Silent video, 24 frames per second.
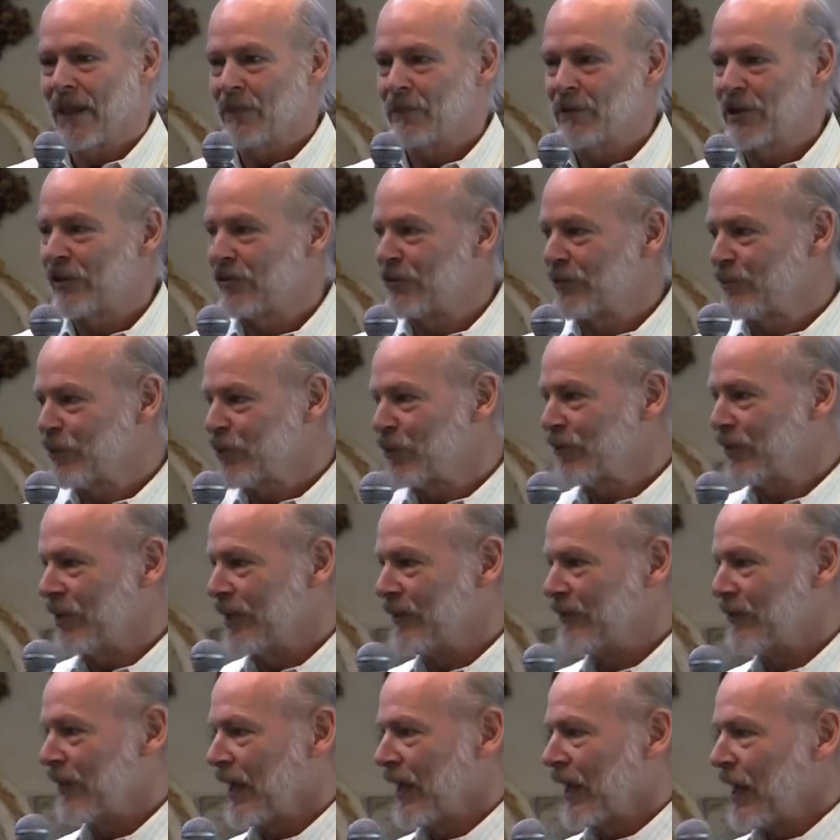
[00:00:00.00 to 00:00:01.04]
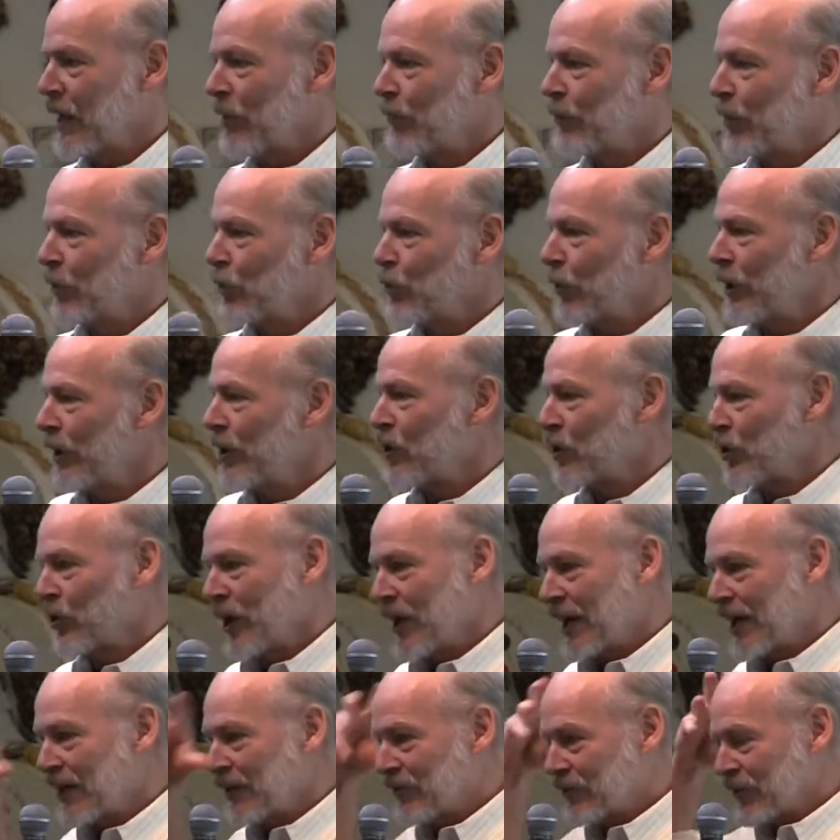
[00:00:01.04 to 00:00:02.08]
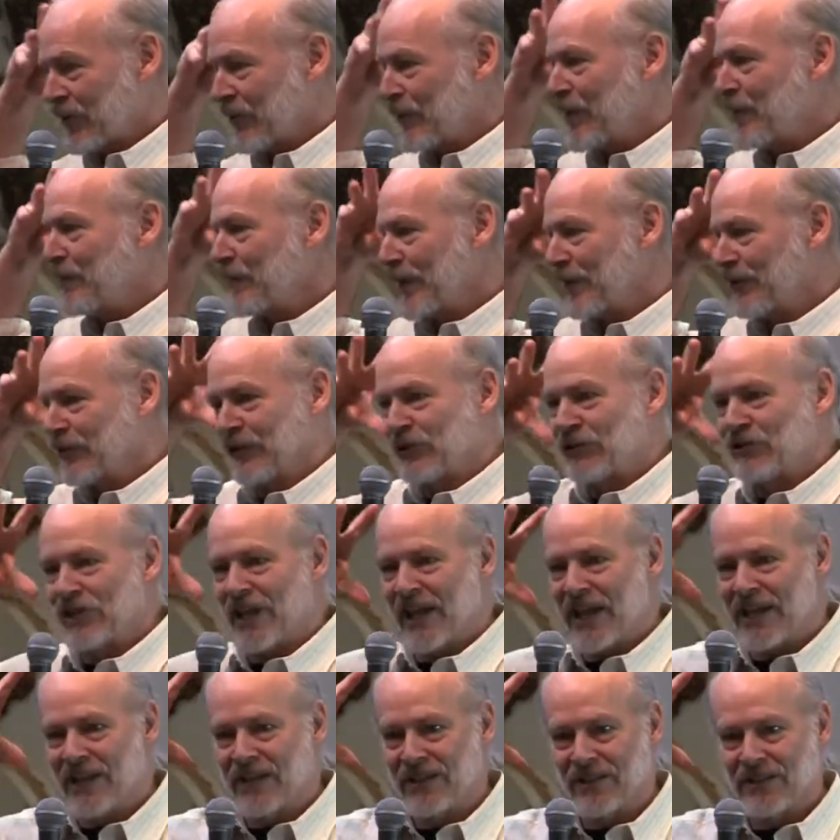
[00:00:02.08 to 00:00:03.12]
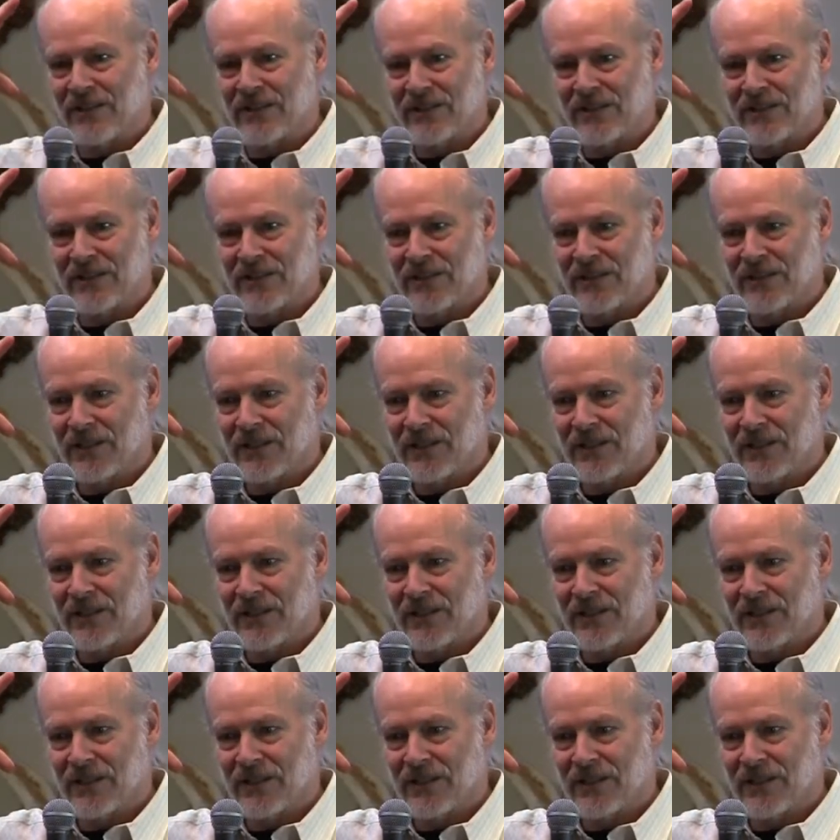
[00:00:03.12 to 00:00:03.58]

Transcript: But it's a movie. But we create it from the mental channel.